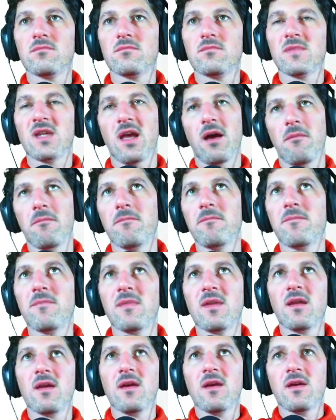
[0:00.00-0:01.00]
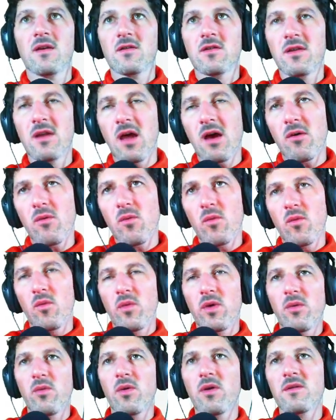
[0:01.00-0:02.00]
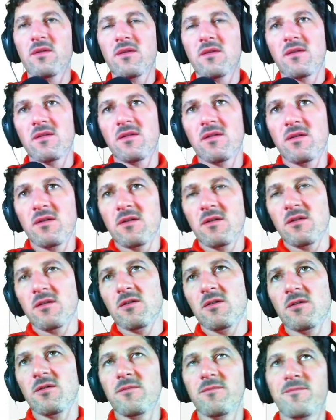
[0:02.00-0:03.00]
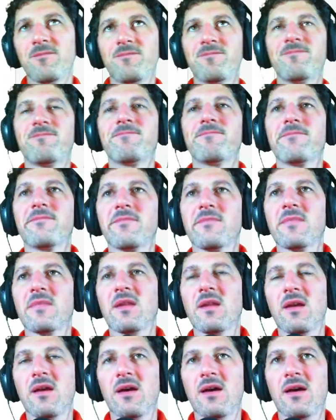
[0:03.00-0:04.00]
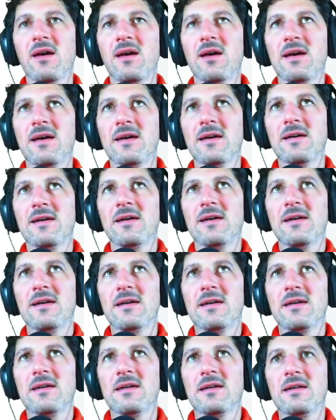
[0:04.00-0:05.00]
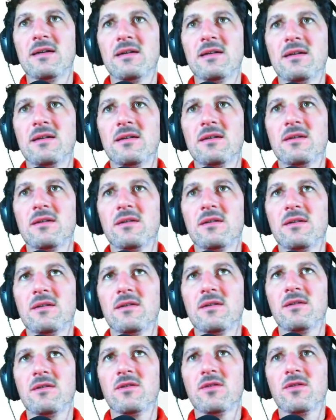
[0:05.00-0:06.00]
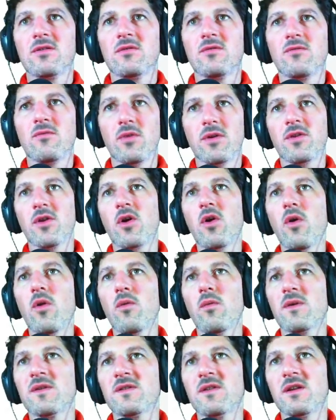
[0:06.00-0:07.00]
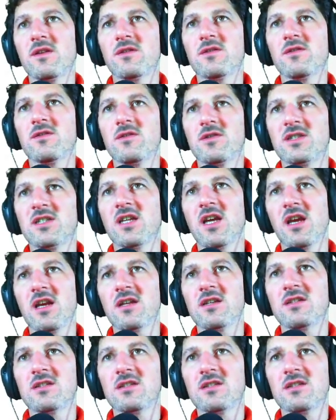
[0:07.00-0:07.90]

Yeah, so now we want to, well, the goal was not to change